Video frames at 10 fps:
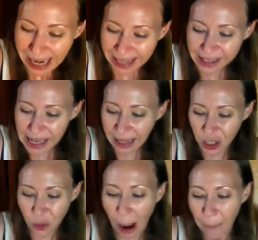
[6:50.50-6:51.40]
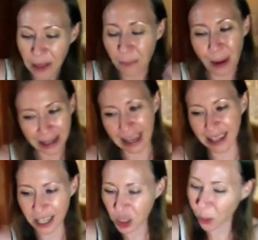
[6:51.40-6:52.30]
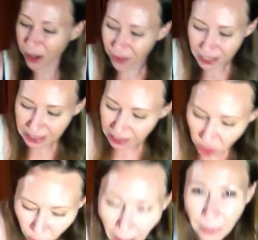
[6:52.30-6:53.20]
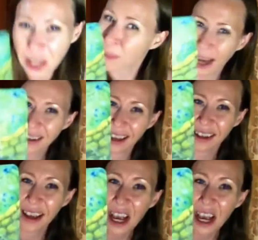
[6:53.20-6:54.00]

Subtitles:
It's like a drop in the bucket. Each one of us is a drop in the bucket.